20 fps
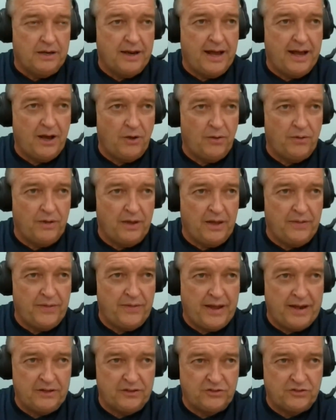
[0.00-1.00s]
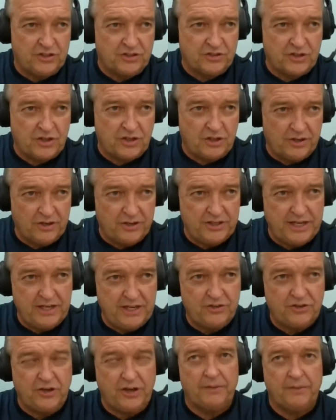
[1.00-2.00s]
Now, and that is just clear
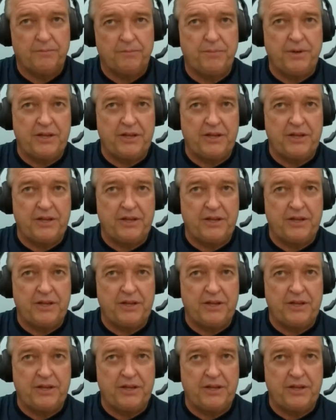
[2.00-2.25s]
teaching,